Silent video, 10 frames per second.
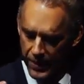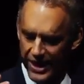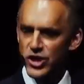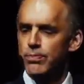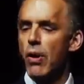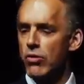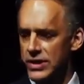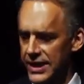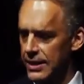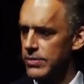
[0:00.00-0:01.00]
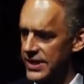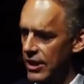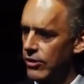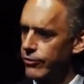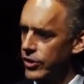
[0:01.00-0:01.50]
exposing
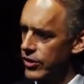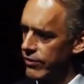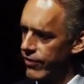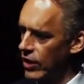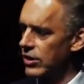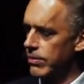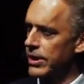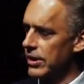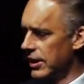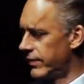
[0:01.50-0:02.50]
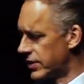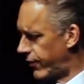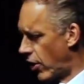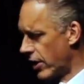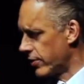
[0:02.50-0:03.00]
himself to the vulnerability of his
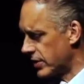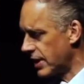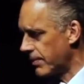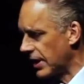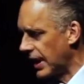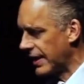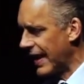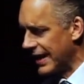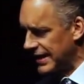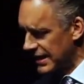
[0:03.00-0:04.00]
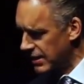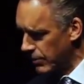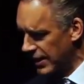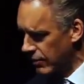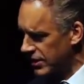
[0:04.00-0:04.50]
father, something like that. He does it
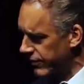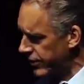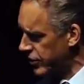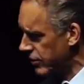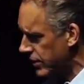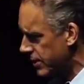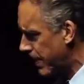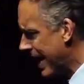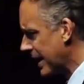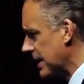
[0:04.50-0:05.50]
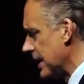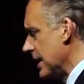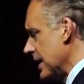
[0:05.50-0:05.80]
without sufficient respect.